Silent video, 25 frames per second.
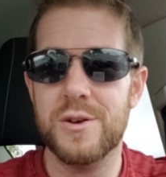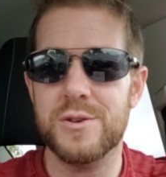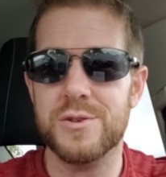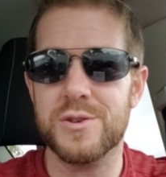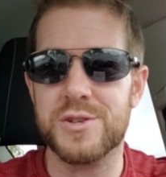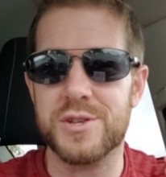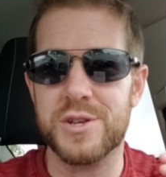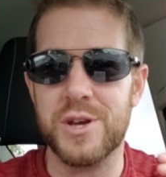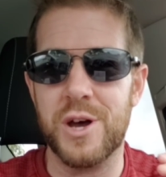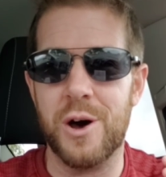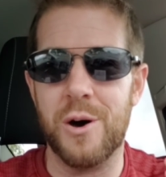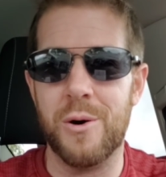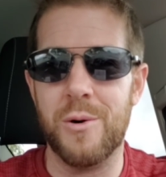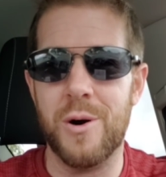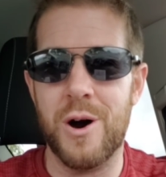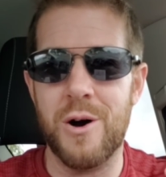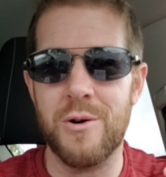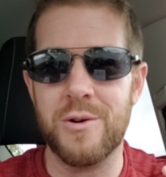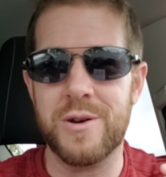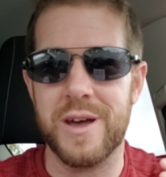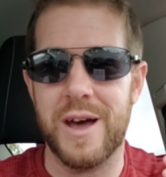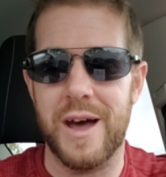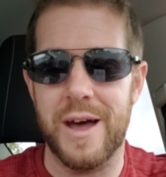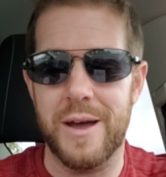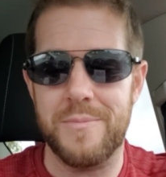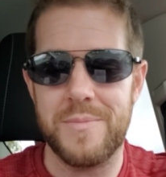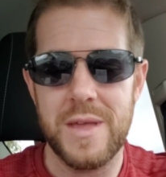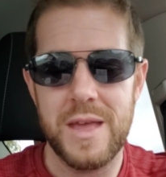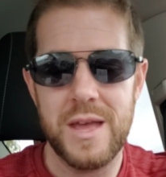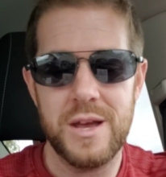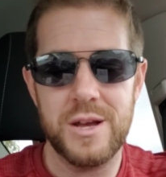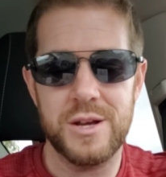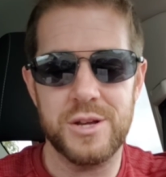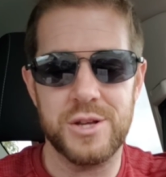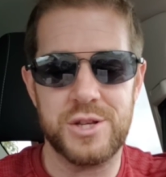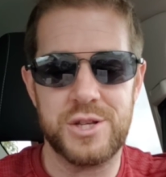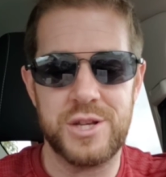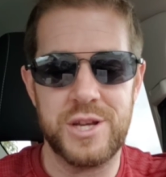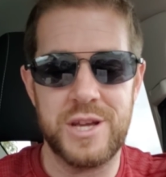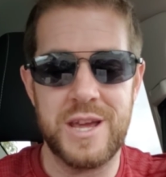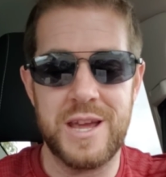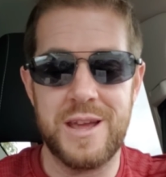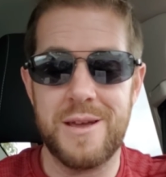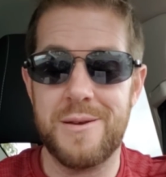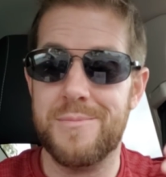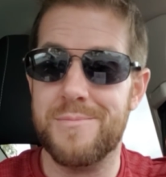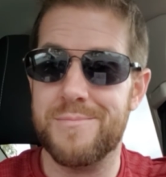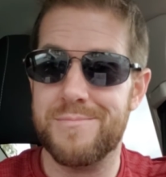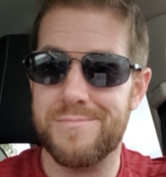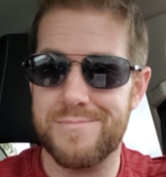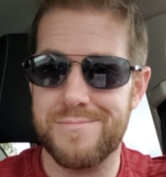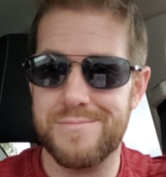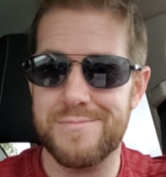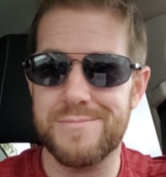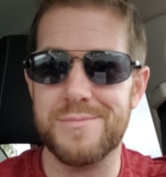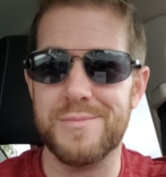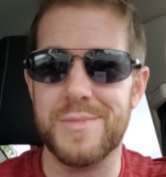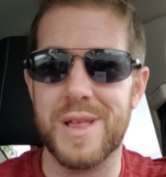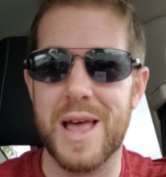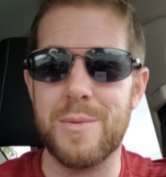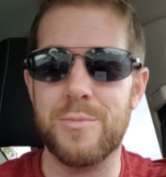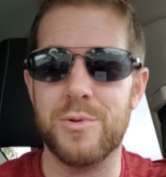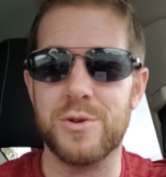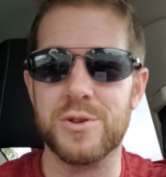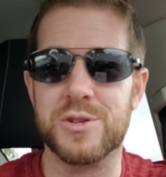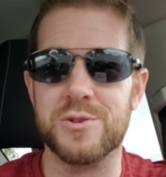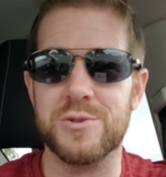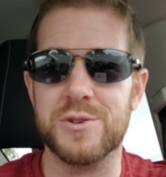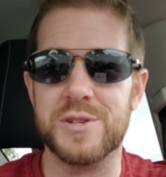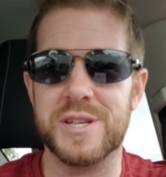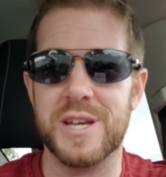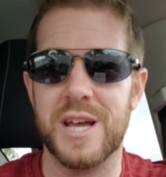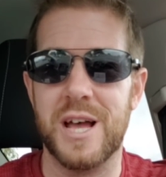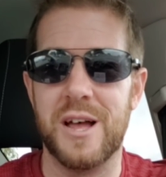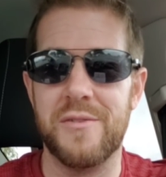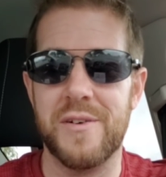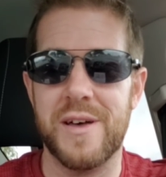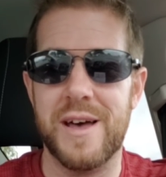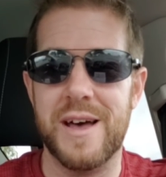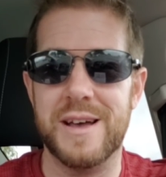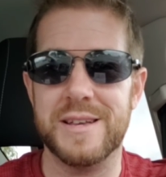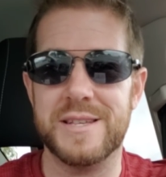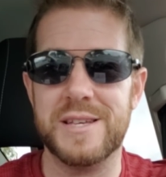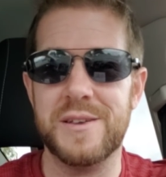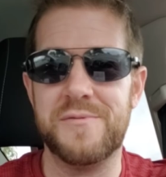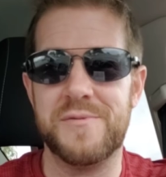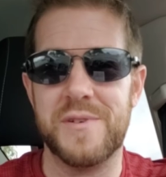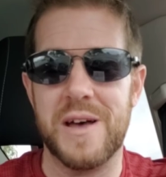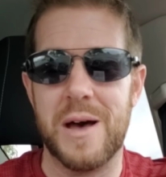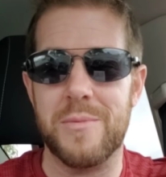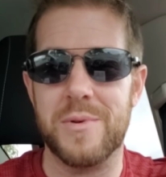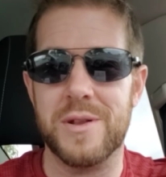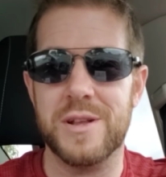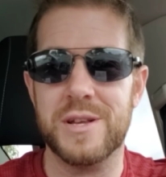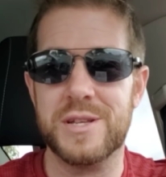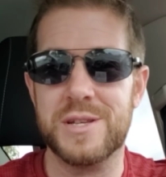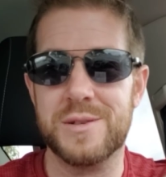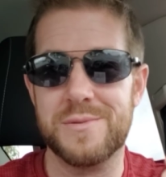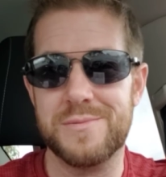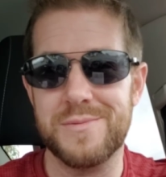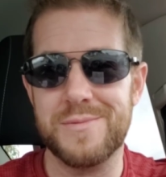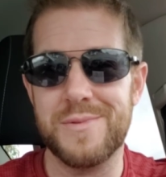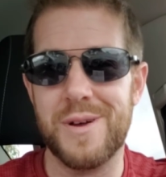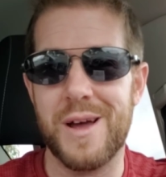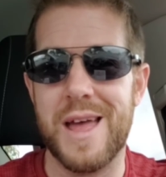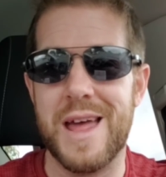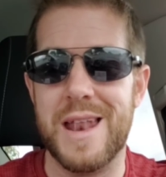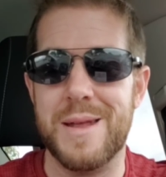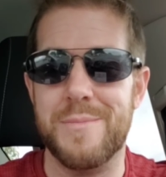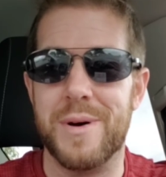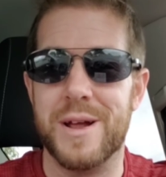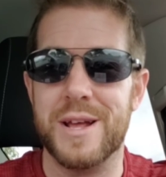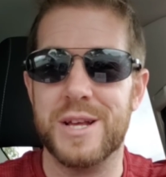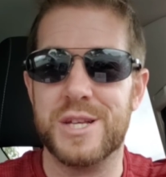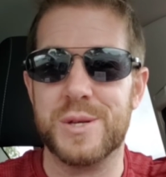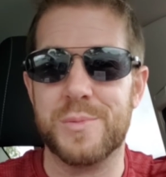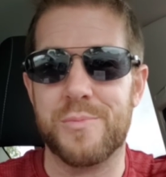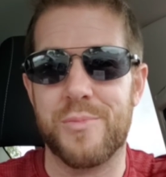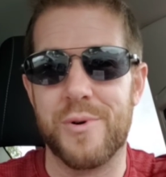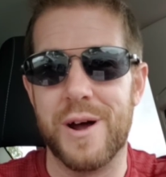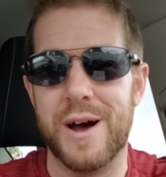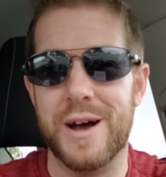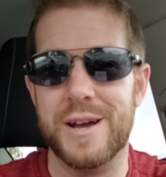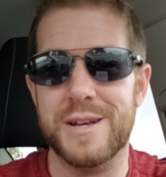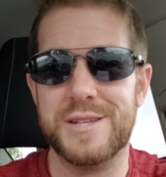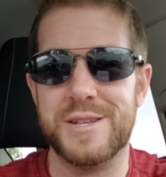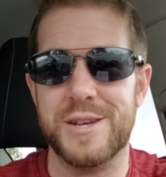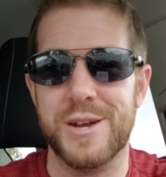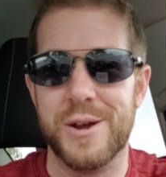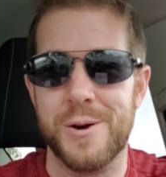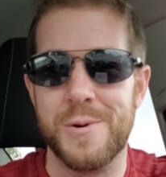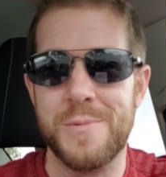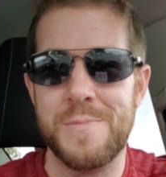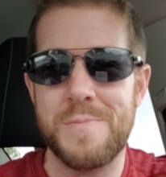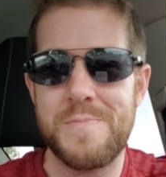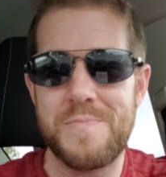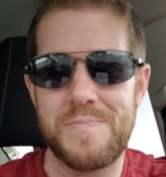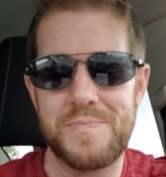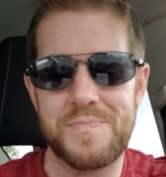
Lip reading: So, okay, she labels herself as a feminist. Anybody surprised here?